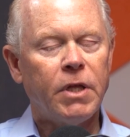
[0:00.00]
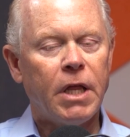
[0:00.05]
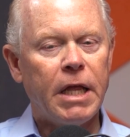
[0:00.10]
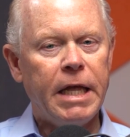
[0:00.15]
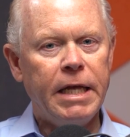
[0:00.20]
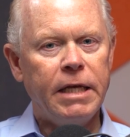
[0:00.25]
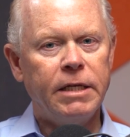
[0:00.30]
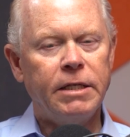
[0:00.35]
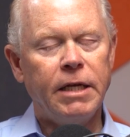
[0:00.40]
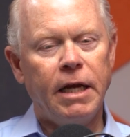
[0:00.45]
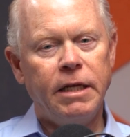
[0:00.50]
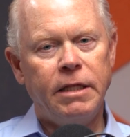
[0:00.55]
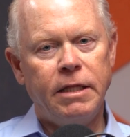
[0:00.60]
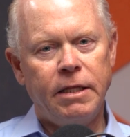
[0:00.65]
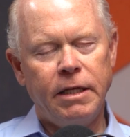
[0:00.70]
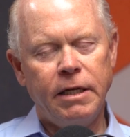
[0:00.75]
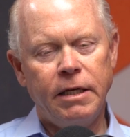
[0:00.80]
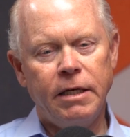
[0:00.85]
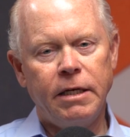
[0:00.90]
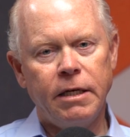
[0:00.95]
is, I
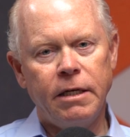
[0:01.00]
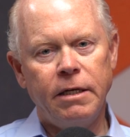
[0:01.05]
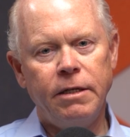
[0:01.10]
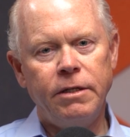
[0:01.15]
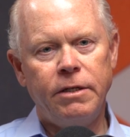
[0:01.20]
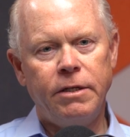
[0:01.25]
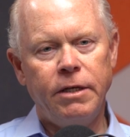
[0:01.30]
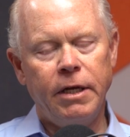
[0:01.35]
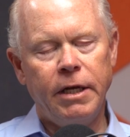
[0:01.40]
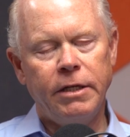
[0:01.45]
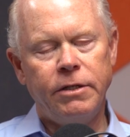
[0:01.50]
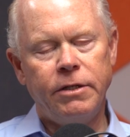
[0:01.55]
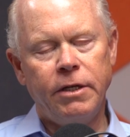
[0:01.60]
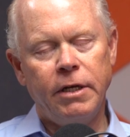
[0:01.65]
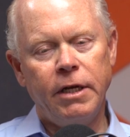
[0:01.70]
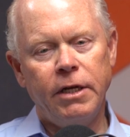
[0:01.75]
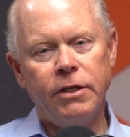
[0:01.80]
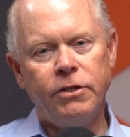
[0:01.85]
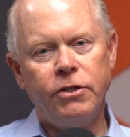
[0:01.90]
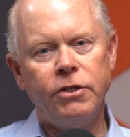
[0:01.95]
think,
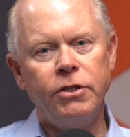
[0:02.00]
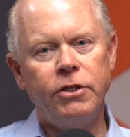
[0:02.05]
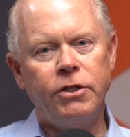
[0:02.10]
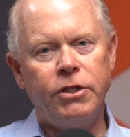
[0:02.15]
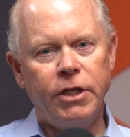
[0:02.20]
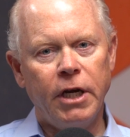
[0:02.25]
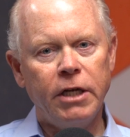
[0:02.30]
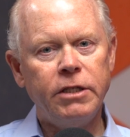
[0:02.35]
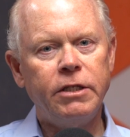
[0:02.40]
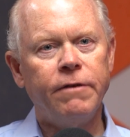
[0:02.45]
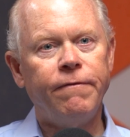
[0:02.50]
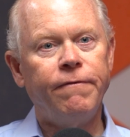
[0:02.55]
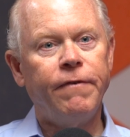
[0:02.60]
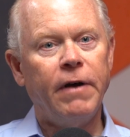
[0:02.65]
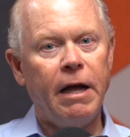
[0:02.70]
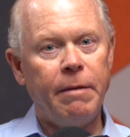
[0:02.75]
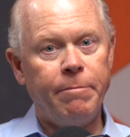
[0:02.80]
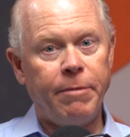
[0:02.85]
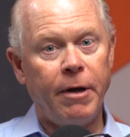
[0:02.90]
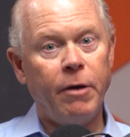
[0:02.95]
it's
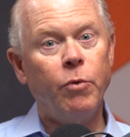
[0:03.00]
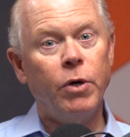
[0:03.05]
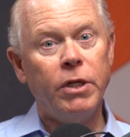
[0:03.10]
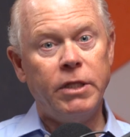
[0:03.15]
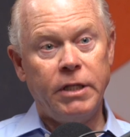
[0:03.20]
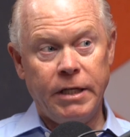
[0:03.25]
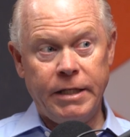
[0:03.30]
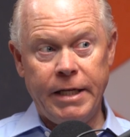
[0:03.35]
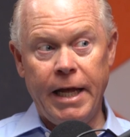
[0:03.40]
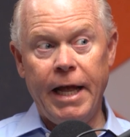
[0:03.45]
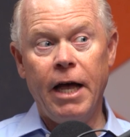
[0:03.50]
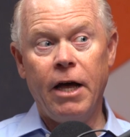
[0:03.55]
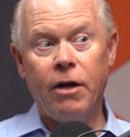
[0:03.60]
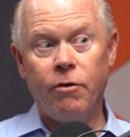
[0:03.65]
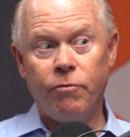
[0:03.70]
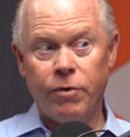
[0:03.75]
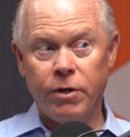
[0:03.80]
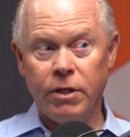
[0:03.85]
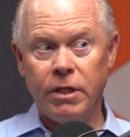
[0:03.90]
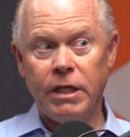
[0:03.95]
justified by what the town
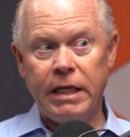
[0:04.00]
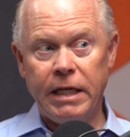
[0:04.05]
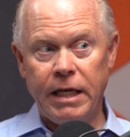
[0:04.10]
really